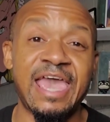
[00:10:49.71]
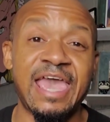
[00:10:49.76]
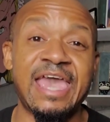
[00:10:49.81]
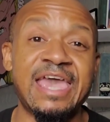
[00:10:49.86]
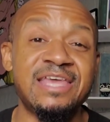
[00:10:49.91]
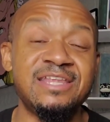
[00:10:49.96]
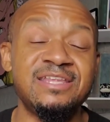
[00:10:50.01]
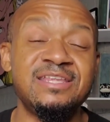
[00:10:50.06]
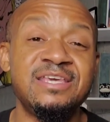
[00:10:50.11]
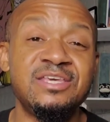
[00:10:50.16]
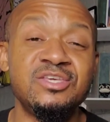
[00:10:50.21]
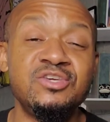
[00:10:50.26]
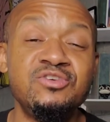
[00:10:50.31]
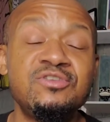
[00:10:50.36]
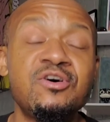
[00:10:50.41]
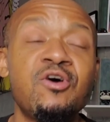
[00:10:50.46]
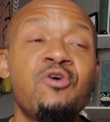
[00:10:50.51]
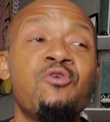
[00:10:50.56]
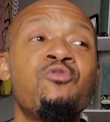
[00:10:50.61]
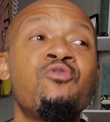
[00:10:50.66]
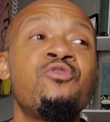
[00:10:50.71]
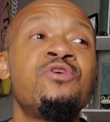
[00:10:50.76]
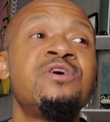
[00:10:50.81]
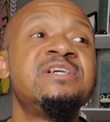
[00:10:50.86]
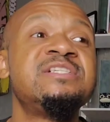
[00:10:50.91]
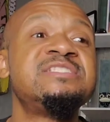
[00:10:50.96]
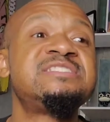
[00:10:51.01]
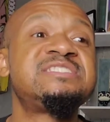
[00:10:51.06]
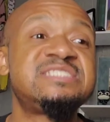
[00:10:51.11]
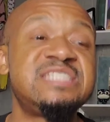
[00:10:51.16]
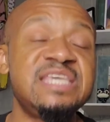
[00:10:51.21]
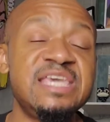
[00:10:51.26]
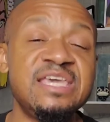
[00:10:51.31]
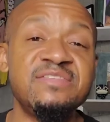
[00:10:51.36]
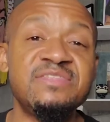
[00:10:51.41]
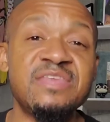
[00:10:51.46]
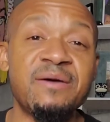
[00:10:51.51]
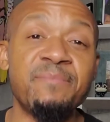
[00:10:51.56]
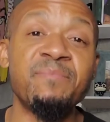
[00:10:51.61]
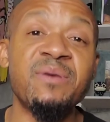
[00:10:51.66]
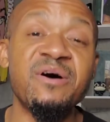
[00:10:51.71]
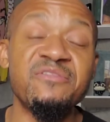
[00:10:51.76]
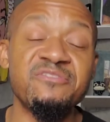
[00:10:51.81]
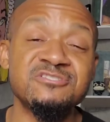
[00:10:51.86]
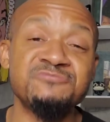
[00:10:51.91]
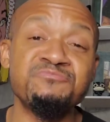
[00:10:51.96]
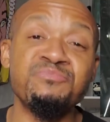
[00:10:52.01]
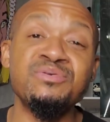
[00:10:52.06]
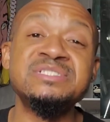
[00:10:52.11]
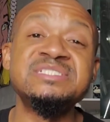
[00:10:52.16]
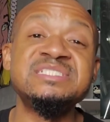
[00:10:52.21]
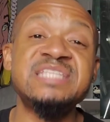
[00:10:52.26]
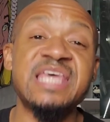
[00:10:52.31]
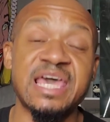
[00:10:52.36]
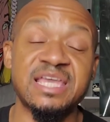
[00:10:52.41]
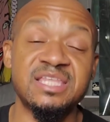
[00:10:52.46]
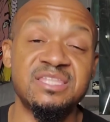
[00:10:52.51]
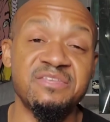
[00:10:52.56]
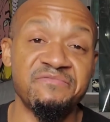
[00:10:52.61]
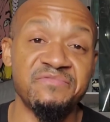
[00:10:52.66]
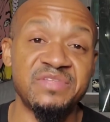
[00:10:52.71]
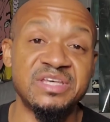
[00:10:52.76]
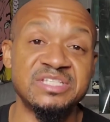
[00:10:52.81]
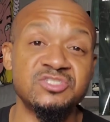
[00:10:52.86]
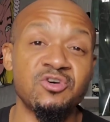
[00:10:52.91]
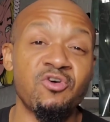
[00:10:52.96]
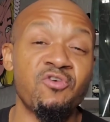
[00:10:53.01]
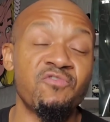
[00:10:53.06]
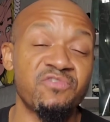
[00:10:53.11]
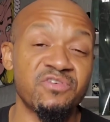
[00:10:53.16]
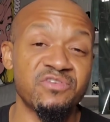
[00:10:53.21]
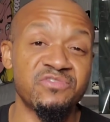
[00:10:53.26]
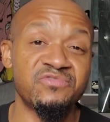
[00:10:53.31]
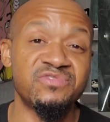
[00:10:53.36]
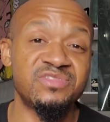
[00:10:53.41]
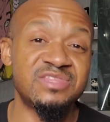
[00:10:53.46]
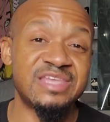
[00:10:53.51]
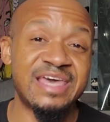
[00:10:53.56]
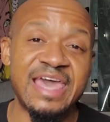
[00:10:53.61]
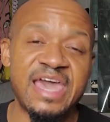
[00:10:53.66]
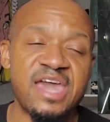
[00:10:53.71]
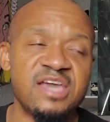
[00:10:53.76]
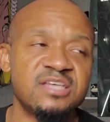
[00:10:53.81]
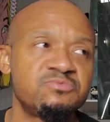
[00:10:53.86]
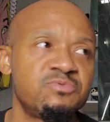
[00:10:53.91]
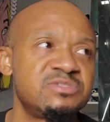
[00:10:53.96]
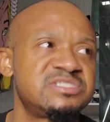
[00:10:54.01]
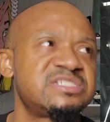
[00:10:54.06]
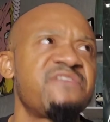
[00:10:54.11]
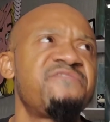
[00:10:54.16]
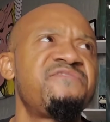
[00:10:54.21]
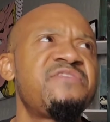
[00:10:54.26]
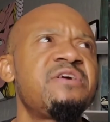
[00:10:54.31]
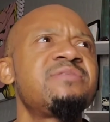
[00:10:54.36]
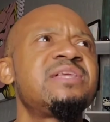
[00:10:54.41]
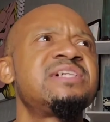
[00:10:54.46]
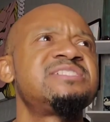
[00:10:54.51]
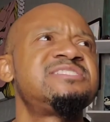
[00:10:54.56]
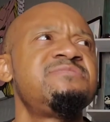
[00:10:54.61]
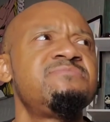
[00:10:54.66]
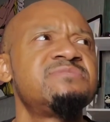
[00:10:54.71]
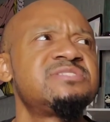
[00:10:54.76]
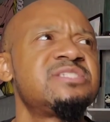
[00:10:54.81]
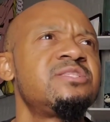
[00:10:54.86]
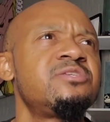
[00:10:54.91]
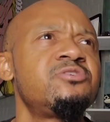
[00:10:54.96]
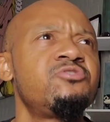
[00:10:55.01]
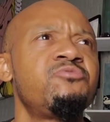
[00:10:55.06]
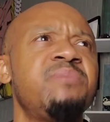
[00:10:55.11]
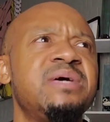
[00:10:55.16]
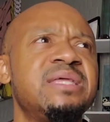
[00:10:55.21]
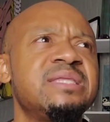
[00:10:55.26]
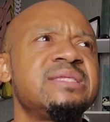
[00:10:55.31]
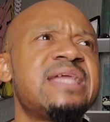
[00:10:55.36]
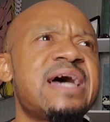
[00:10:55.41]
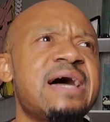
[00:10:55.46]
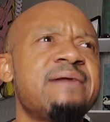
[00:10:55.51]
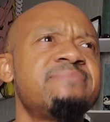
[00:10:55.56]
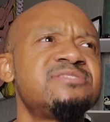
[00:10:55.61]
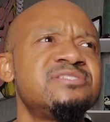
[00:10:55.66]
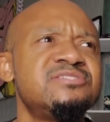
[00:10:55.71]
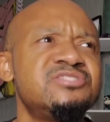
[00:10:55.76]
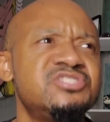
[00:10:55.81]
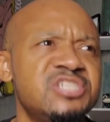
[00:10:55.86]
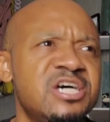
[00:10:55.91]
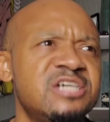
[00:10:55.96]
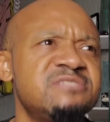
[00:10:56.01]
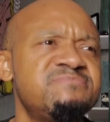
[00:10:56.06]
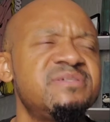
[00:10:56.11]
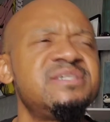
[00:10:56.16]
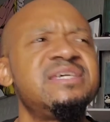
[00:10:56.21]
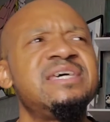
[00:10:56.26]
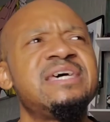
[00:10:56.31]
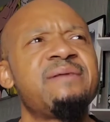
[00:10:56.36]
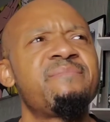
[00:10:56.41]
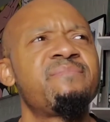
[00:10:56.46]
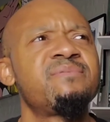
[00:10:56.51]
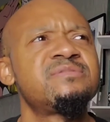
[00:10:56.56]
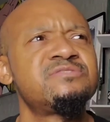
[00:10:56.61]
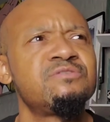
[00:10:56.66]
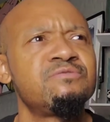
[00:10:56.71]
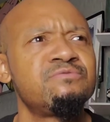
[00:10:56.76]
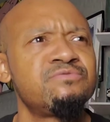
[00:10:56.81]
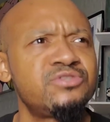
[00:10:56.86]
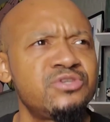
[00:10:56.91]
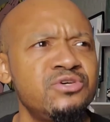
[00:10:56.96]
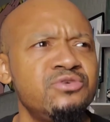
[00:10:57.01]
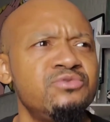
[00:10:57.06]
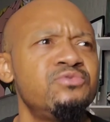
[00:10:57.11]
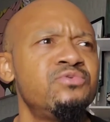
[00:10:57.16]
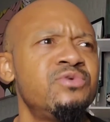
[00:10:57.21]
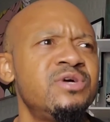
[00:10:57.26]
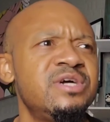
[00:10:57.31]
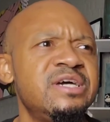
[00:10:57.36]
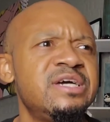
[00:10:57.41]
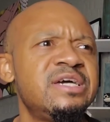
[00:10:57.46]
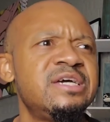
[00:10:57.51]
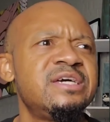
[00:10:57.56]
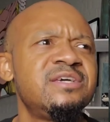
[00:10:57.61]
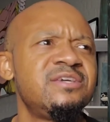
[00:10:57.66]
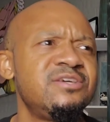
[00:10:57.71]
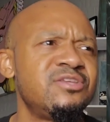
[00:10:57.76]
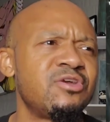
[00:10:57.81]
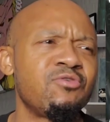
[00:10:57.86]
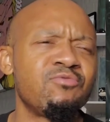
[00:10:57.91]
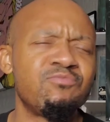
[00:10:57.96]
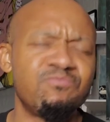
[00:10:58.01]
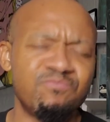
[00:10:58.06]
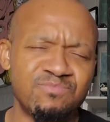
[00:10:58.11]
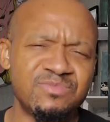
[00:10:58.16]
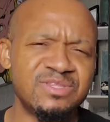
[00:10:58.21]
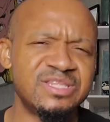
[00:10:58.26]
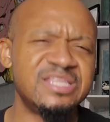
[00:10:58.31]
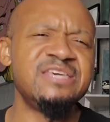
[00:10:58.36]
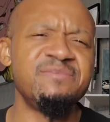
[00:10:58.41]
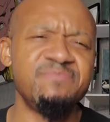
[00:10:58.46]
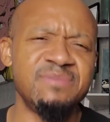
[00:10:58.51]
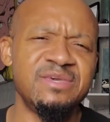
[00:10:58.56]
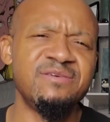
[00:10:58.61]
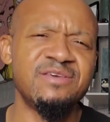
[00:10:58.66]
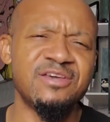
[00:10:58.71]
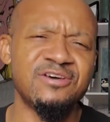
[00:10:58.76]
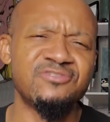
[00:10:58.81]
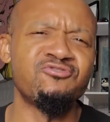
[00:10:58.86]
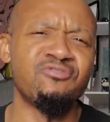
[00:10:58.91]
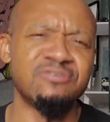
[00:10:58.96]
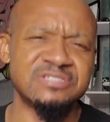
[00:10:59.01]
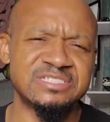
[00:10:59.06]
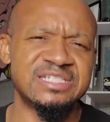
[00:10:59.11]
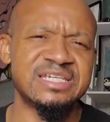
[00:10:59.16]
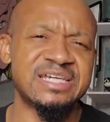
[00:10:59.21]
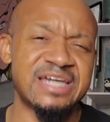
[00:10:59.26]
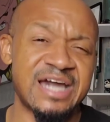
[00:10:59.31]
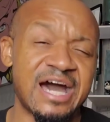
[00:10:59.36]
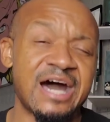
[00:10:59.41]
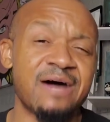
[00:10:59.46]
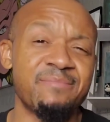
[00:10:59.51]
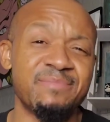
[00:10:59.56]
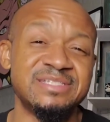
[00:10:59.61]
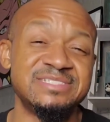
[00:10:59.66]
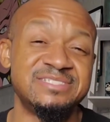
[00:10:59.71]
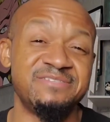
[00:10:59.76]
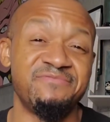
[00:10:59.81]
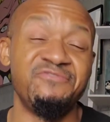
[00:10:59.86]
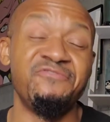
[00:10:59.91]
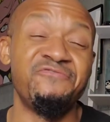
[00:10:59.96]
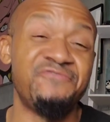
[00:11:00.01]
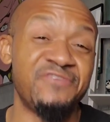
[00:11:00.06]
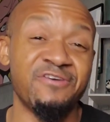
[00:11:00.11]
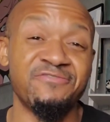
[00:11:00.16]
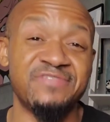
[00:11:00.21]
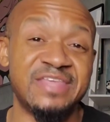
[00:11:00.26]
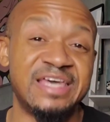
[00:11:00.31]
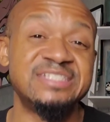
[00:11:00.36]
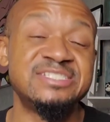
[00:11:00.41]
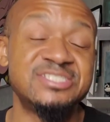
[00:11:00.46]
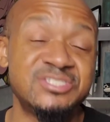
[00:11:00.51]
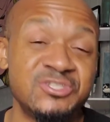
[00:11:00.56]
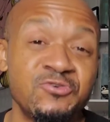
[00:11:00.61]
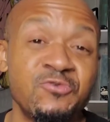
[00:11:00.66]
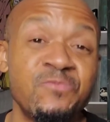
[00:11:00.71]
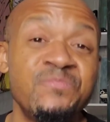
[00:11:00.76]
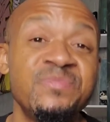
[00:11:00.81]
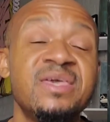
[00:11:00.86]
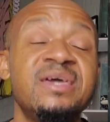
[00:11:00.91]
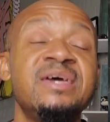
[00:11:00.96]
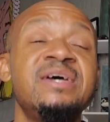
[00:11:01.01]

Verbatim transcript: And, you know, seeing the mother's protectiveness over the eggs, which I felt like she was a little bit lapsed in judgment in episode two. You know, leave me your thoughts in the comments if you felt that too